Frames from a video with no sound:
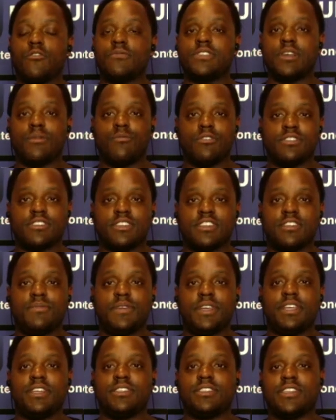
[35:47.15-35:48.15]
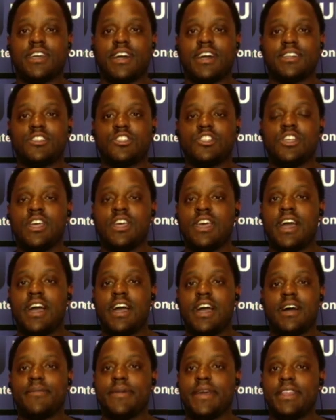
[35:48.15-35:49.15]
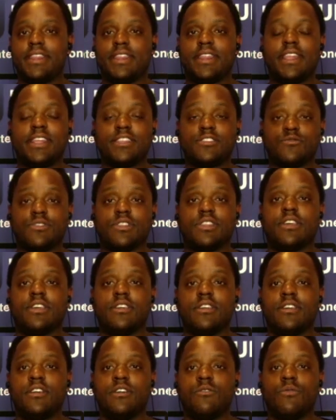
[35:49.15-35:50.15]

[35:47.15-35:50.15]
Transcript: Someone's going to be in touch. And it's really,